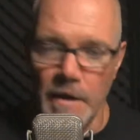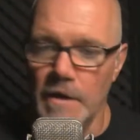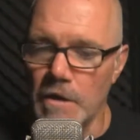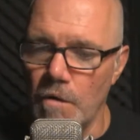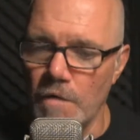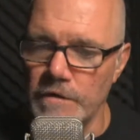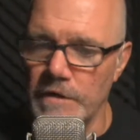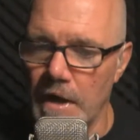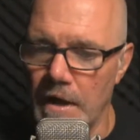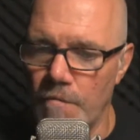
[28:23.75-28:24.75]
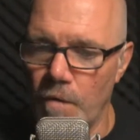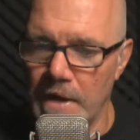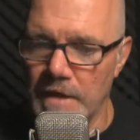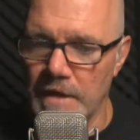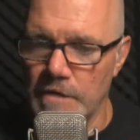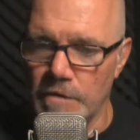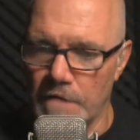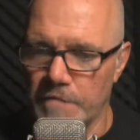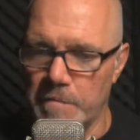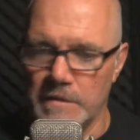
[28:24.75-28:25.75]
Go over to Wayne. Thank you again
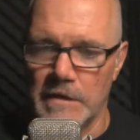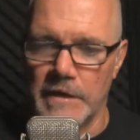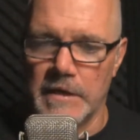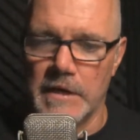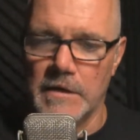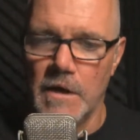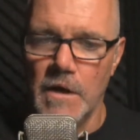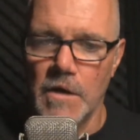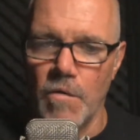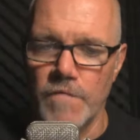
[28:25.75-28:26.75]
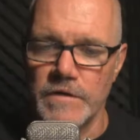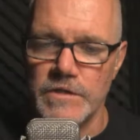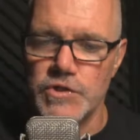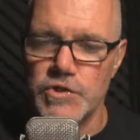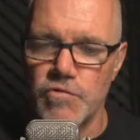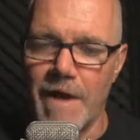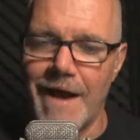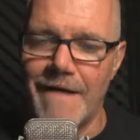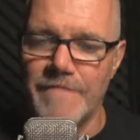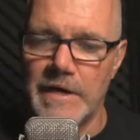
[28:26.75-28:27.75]
for putting the link in. Go over to
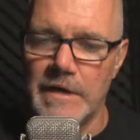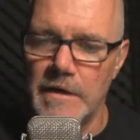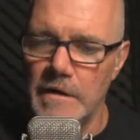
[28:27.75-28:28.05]
Strava.com,